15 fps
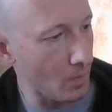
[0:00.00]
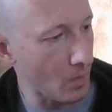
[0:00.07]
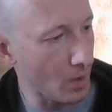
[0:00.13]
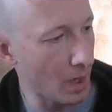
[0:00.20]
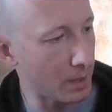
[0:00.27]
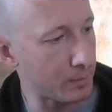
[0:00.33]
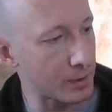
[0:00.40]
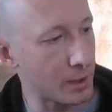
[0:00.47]

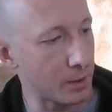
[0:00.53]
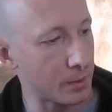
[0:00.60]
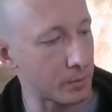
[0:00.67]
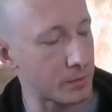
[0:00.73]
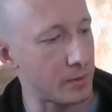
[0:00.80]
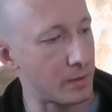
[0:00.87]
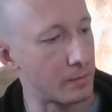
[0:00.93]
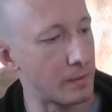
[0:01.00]
"I will go
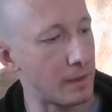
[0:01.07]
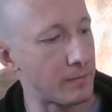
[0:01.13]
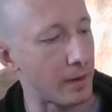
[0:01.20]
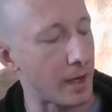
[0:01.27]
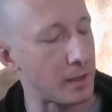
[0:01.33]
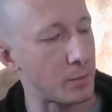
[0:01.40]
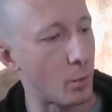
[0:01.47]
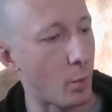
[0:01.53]
to the river
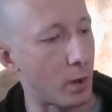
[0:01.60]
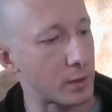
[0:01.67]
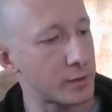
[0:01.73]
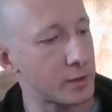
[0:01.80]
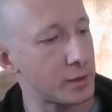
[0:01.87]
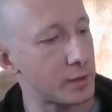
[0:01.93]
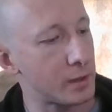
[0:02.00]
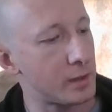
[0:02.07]
and
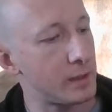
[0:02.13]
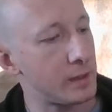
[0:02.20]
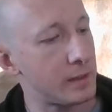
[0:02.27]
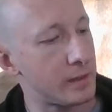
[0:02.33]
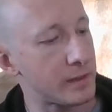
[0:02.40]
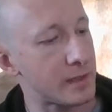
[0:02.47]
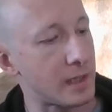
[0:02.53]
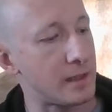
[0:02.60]
wash,"
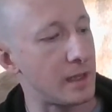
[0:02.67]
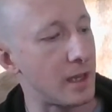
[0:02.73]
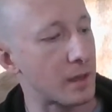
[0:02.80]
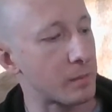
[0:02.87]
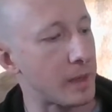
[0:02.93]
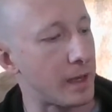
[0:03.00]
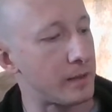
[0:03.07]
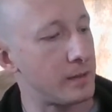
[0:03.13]
said the young
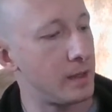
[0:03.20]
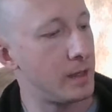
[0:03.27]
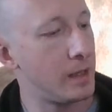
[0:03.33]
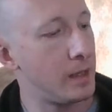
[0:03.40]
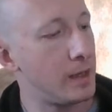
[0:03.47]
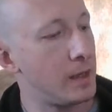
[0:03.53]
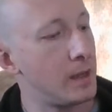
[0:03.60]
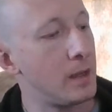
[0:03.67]
man.
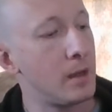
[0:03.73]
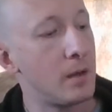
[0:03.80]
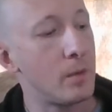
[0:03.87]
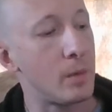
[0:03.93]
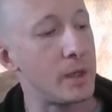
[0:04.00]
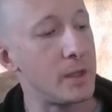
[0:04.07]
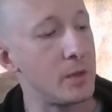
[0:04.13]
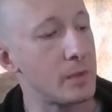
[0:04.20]

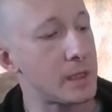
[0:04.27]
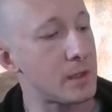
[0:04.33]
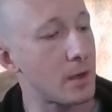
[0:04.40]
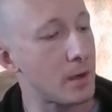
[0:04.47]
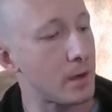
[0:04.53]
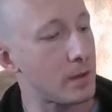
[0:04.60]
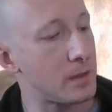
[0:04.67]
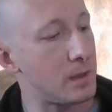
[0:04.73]
"When you
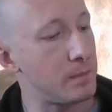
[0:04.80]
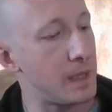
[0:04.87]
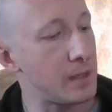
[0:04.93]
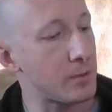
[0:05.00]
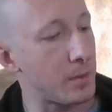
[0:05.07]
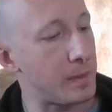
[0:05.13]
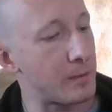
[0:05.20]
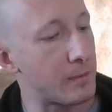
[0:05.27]
return, the meat
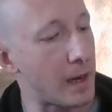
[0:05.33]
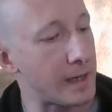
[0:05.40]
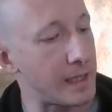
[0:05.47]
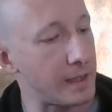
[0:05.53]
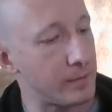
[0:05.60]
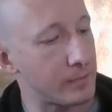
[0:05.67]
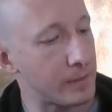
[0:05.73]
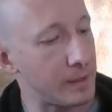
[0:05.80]
will be
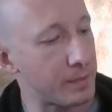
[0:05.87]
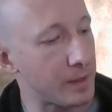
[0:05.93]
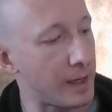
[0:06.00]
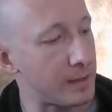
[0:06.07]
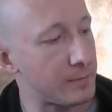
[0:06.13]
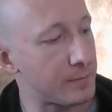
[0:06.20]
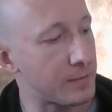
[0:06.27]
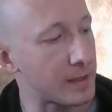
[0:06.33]
ready,"
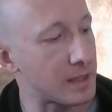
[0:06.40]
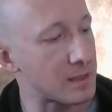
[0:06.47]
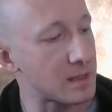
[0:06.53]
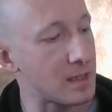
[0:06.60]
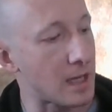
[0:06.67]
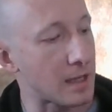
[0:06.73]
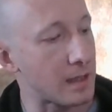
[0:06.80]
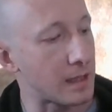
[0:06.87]
replied
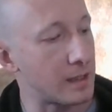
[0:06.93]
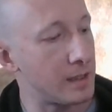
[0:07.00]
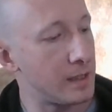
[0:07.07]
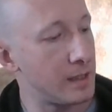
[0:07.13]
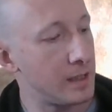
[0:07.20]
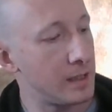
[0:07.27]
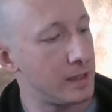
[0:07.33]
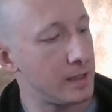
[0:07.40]
Forgets-Nothing.
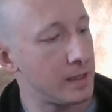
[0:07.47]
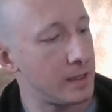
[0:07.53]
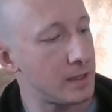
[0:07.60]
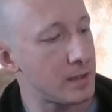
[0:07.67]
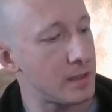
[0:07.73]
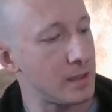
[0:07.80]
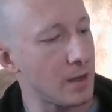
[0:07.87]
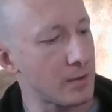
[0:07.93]

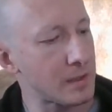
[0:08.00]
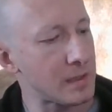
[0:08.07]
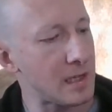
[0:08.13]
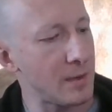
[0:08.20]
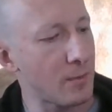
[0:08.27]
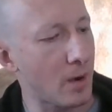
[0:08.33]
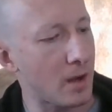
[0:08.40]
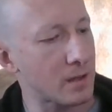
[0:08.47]
She noticed he
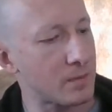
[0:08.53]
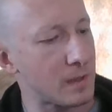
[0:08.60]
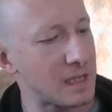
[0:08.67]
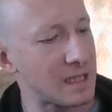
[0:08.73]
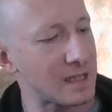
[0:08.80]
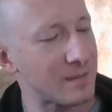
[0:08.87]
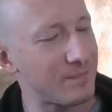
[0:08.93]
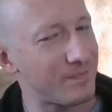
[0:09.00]
walked with
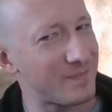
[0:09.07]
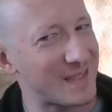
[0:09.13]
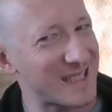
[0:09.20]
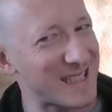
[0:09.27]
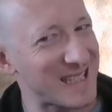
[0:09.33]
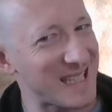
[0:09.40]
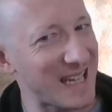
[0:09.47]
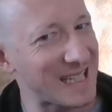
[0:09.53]
a
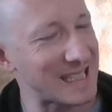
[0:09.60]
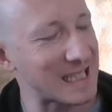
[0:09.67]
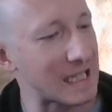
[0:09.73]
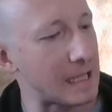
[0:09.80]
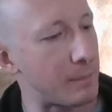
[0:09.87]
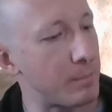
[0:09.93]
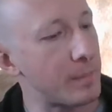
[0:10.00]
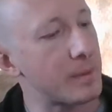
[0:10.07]
slight
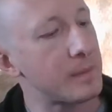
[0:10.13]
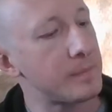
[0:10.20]
limp.